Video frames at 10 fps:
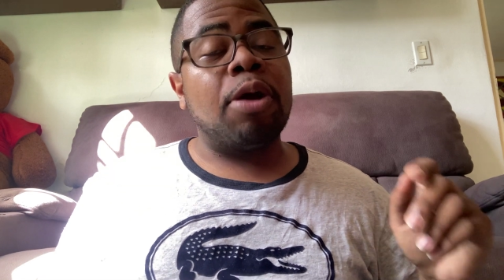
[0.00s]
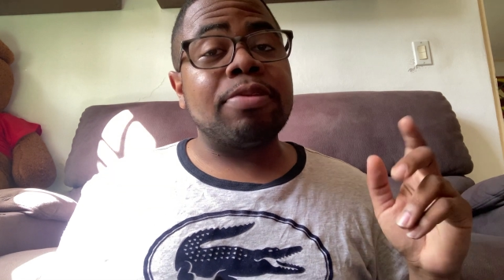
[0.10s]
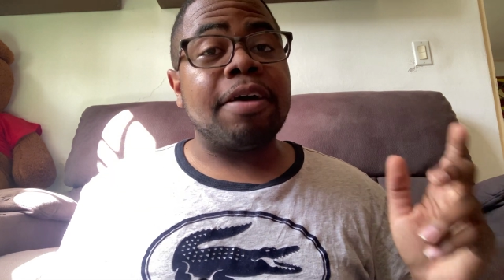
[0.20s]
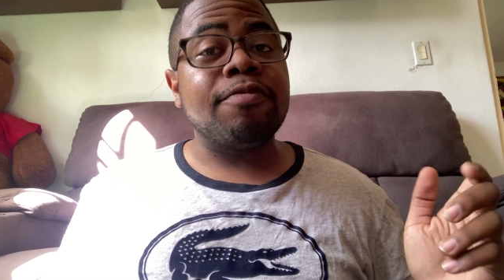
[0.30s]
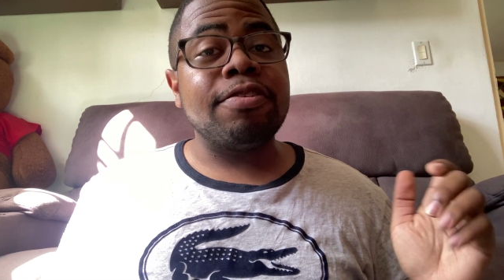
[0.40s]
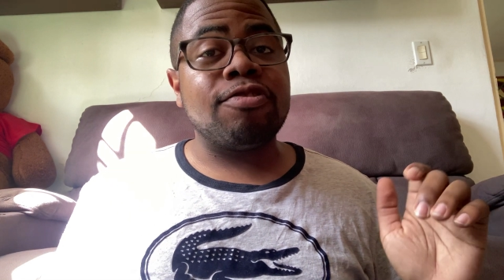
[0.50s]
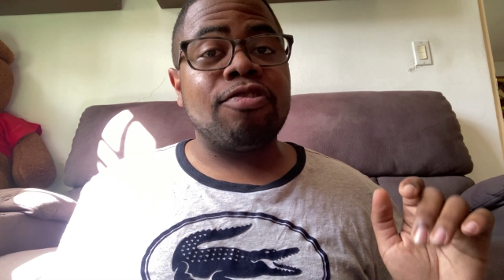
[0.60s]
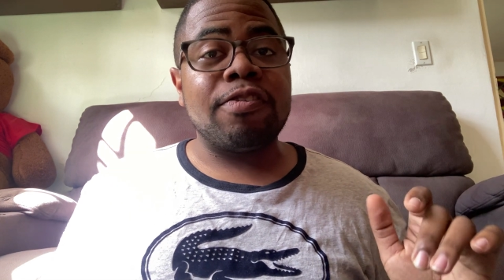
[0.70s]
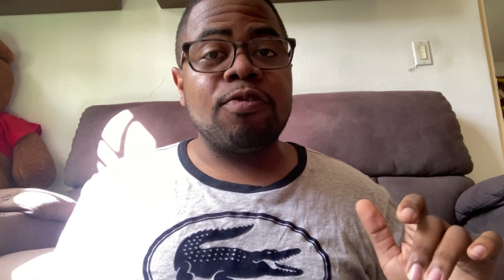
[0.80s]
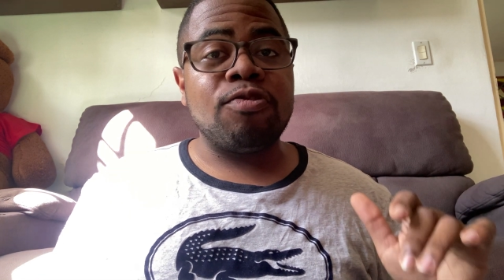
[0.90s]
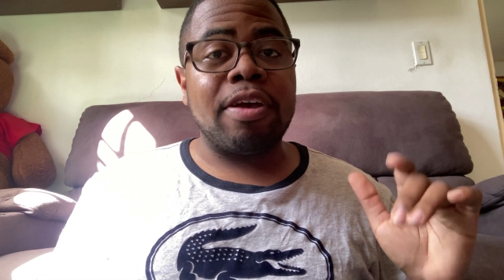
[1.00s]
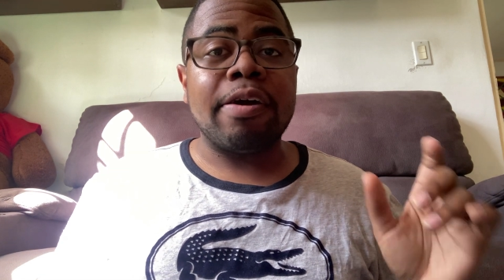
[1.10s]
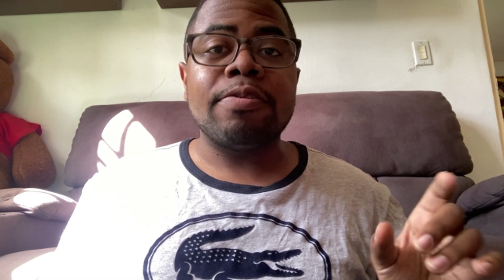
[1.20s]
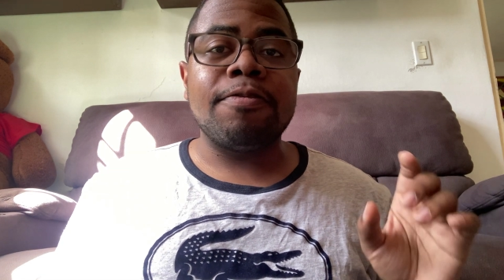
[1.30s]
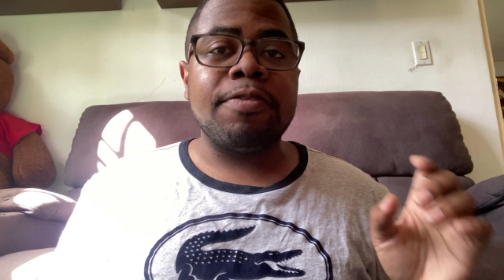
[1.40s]
I would heavily suggest you check
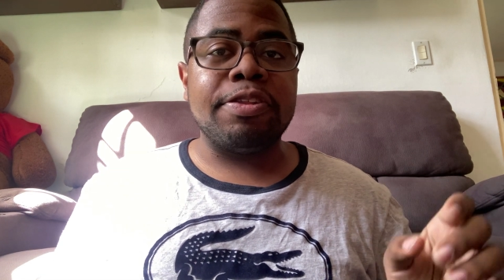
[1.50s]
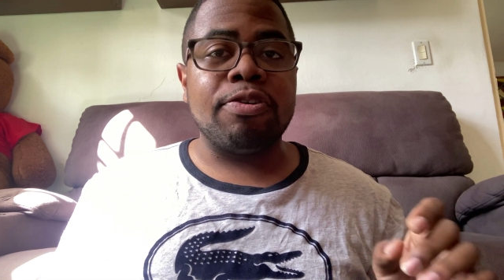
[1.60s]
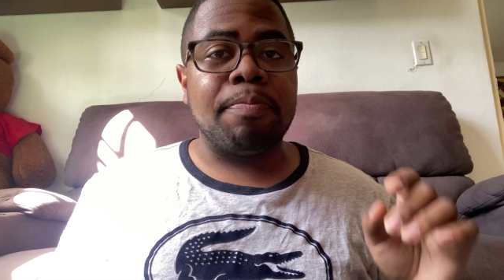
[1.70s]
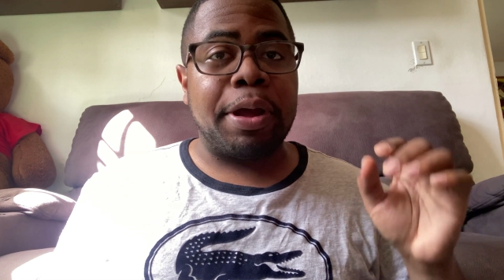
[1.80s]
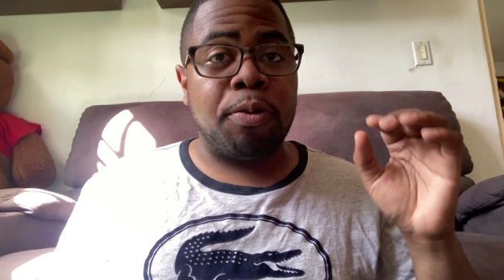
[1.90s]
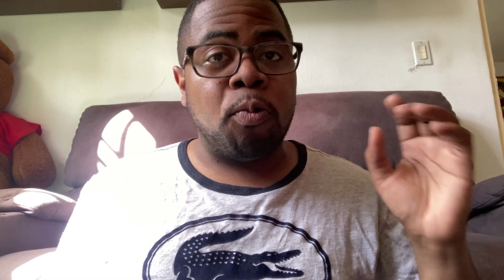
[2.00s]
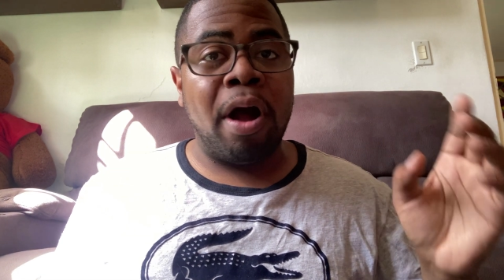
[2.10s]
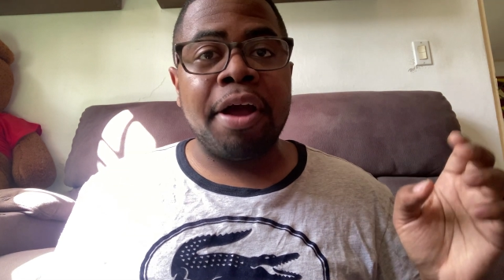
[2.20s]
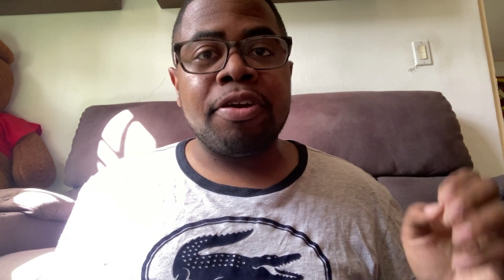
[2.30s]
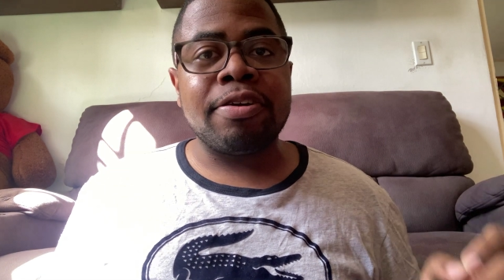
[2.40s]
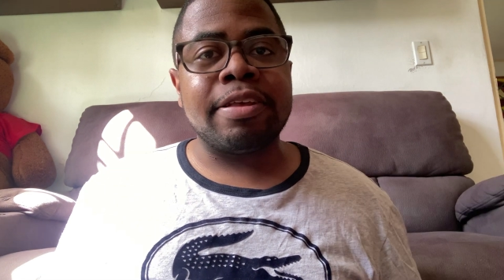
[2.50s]
out the video by Wired,